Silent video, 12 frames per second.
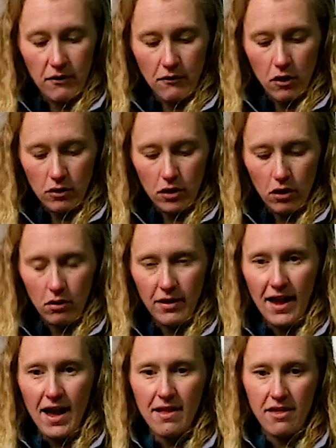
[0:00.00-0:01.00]
you've got cold
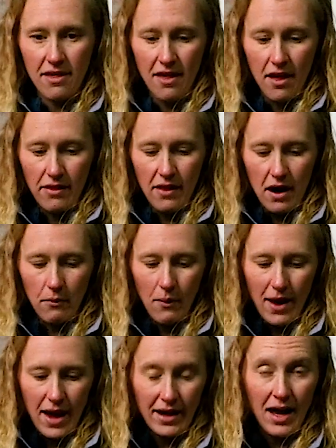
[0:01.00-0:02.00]
hands, that
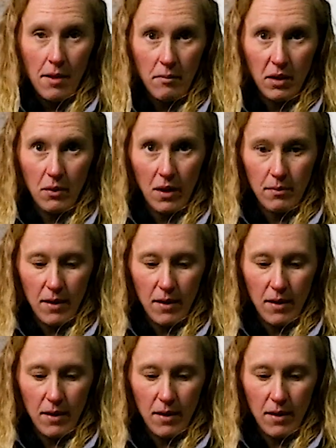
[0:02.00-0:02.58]
wear can be quite